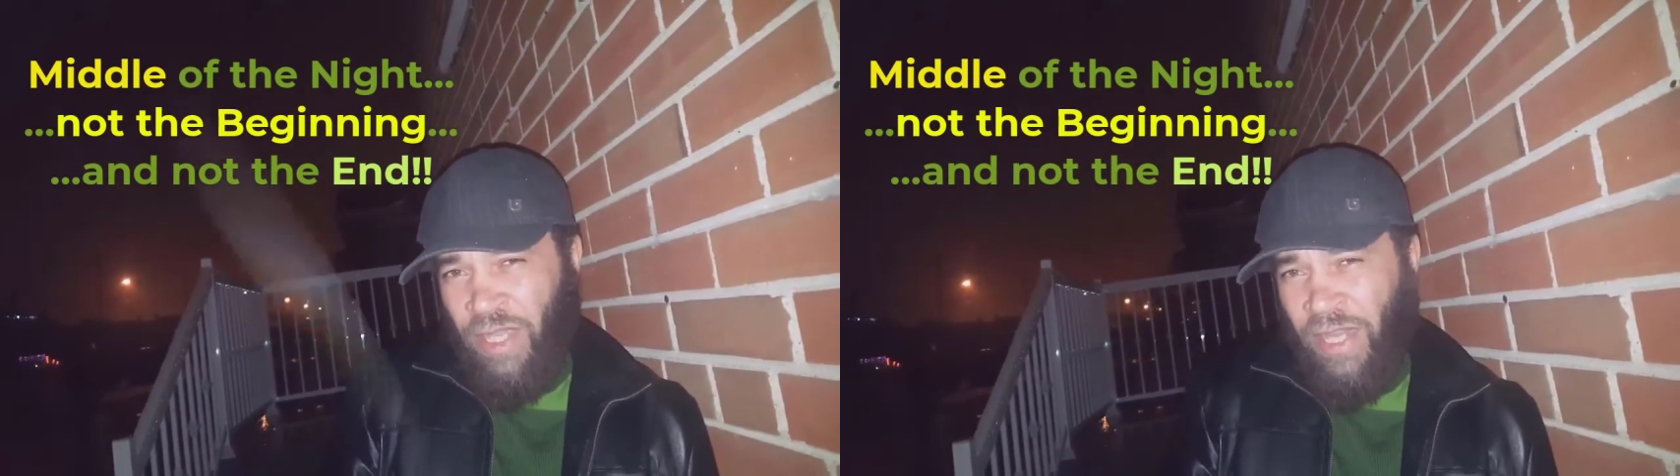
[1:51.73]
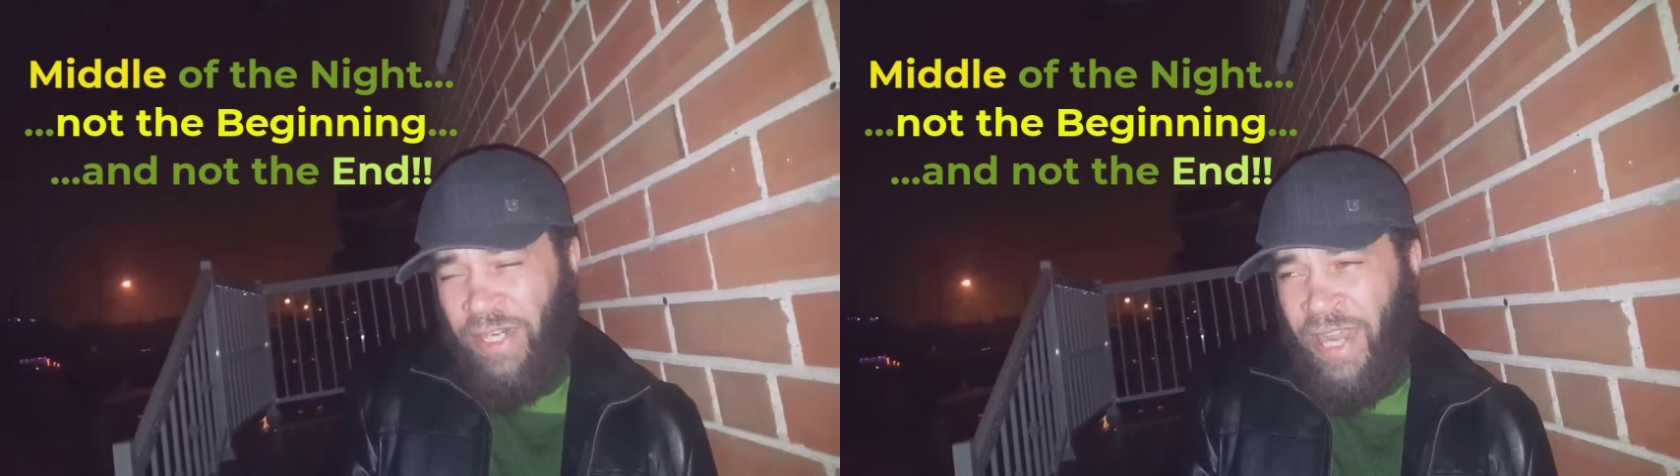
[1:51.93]

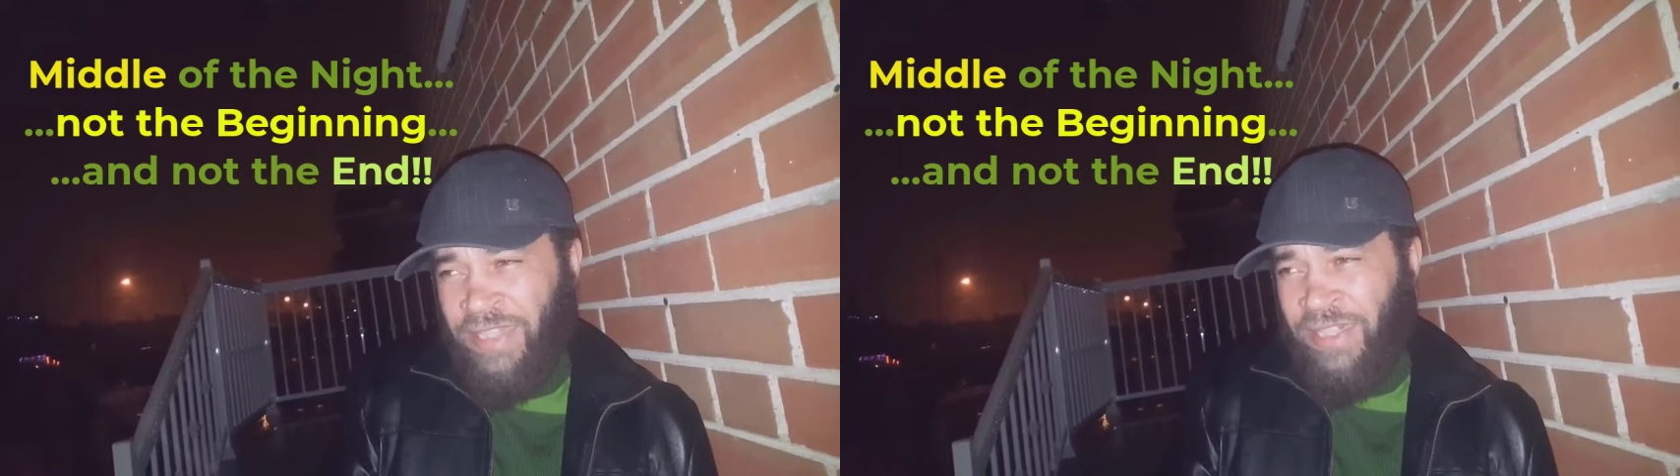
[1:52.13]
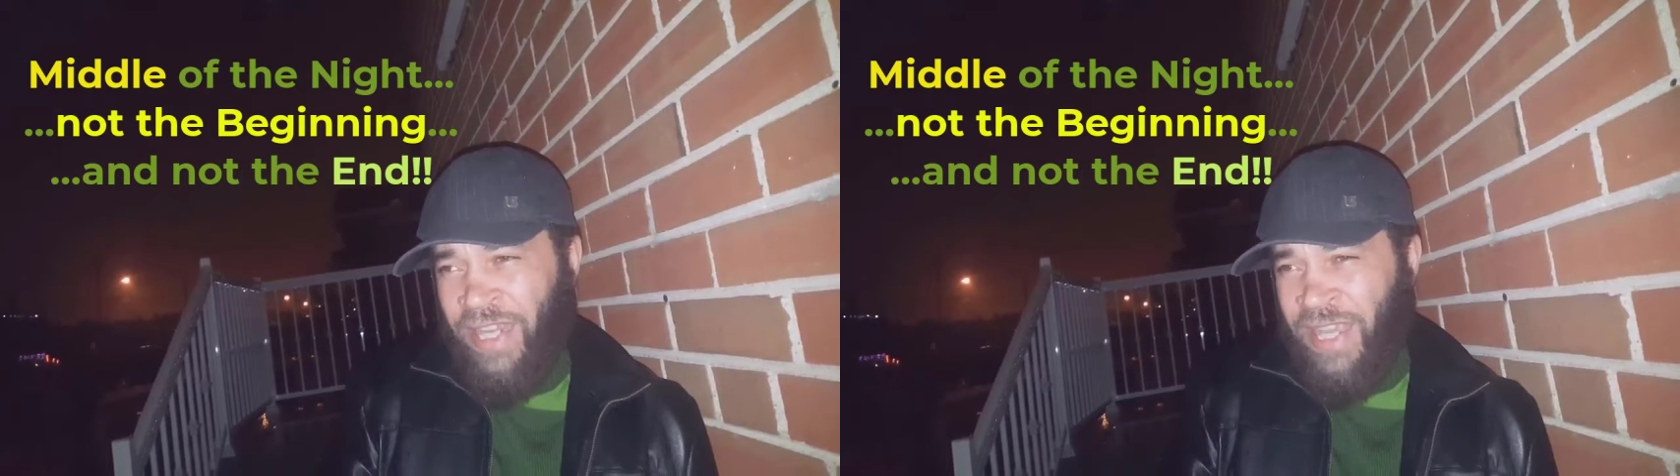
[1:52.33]
and it
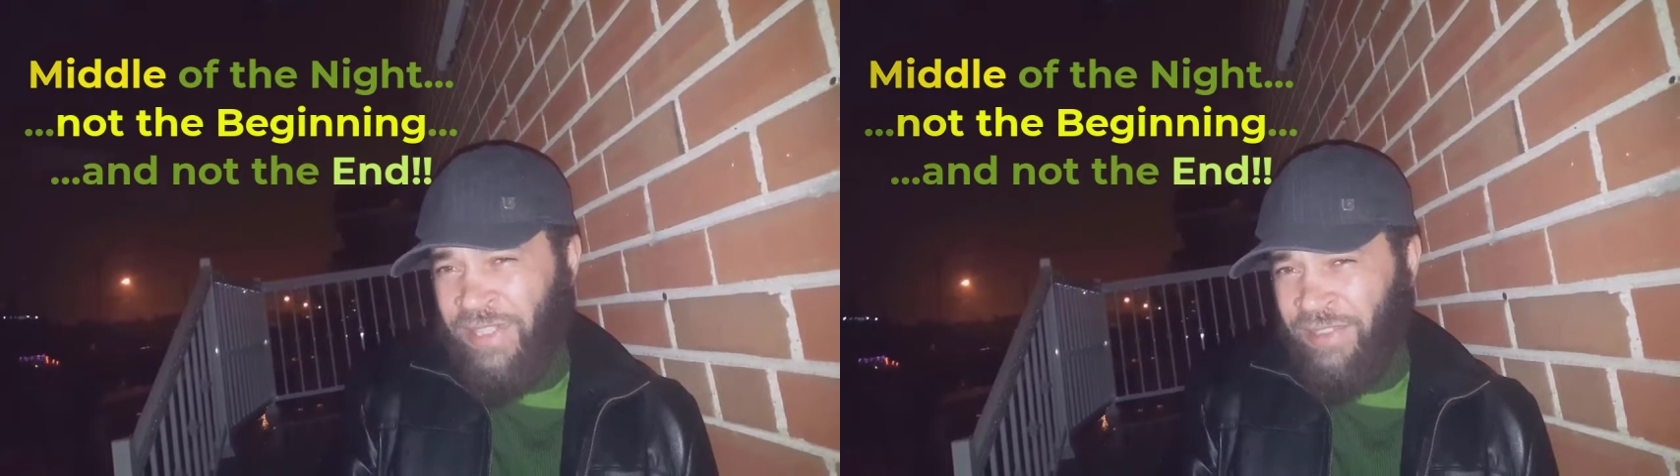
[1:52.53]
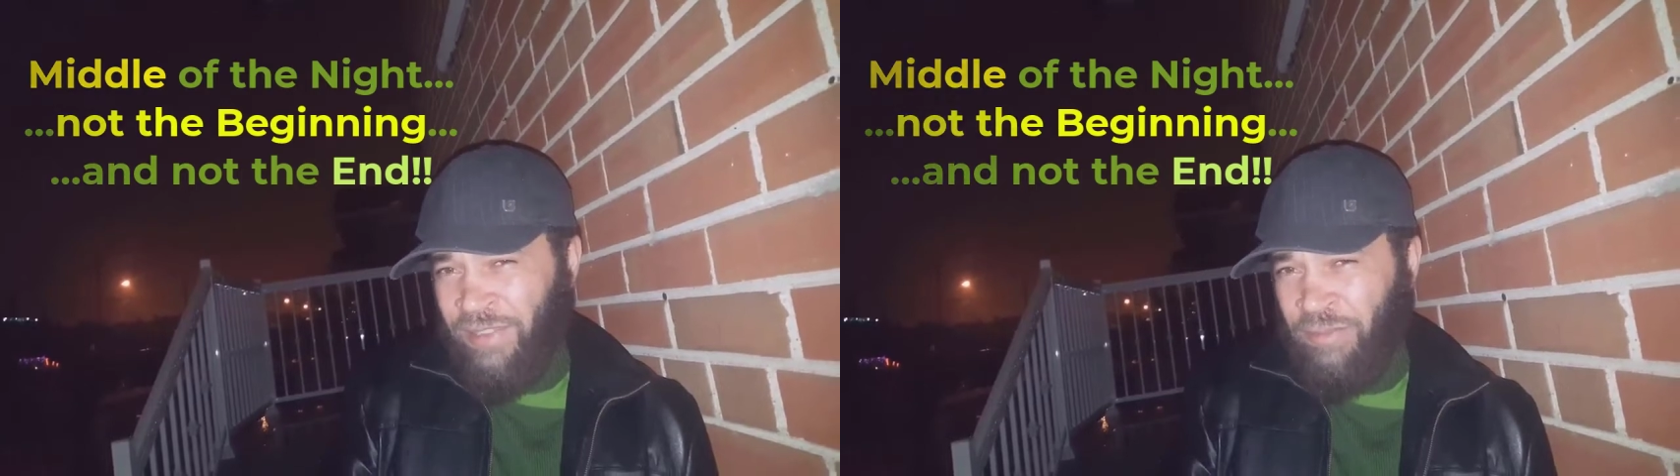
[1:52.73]
has an end.